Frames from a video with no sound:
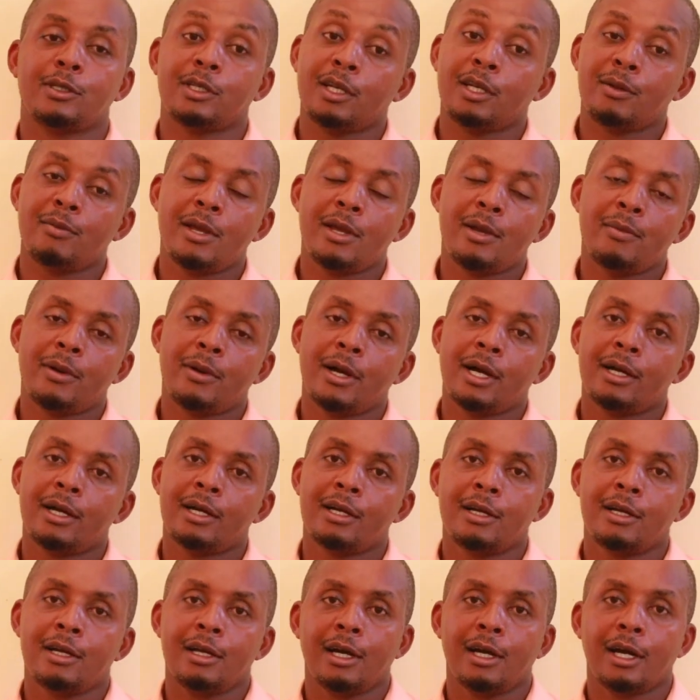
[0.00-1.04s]
Remember,
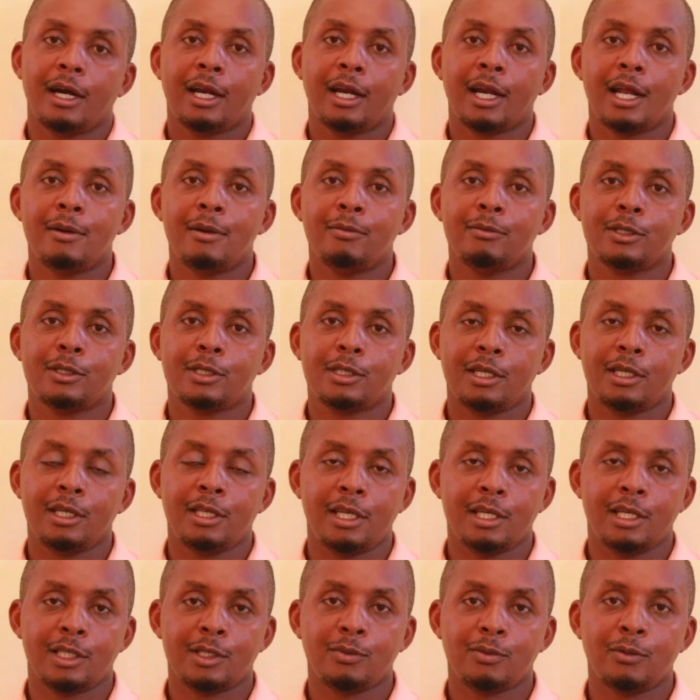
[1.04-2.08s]
grams is
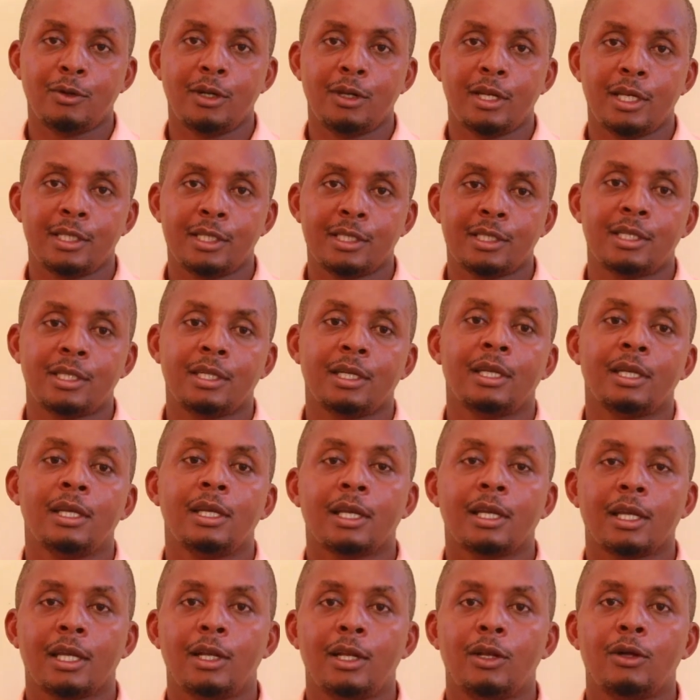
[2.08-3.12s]
the smallest,
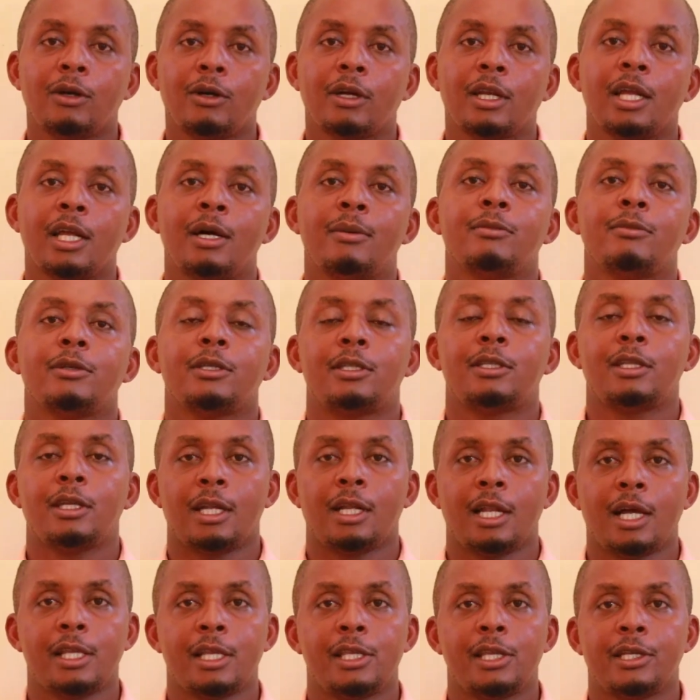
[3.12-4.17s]
kilogram is the
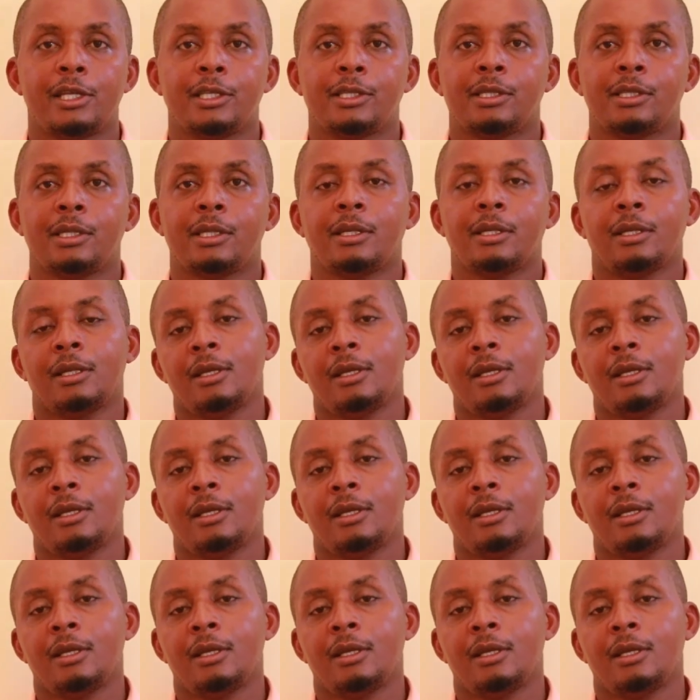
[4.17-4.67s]
largest.